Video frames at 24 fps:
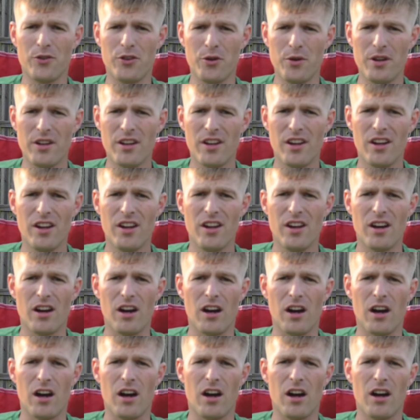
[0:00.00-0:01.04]
to it.
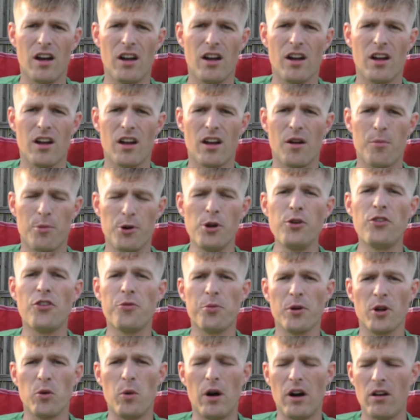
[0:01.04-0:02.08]
Produces
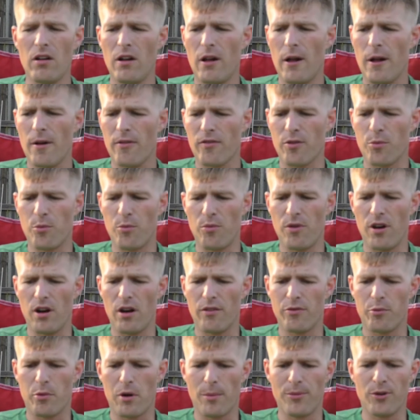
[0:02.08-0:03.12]
pretty well from
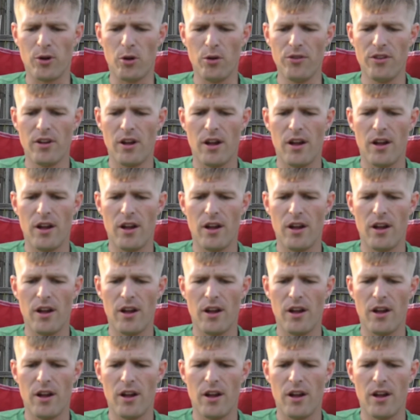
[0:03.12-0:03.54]
what I'm told.